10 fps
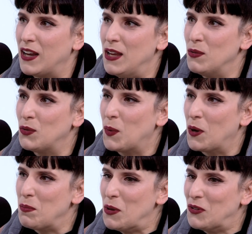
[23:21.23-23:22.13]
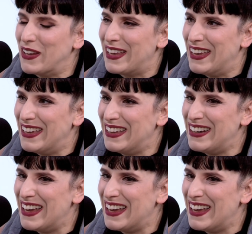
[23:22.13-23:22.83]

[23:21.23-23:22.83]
He was a weird music kid,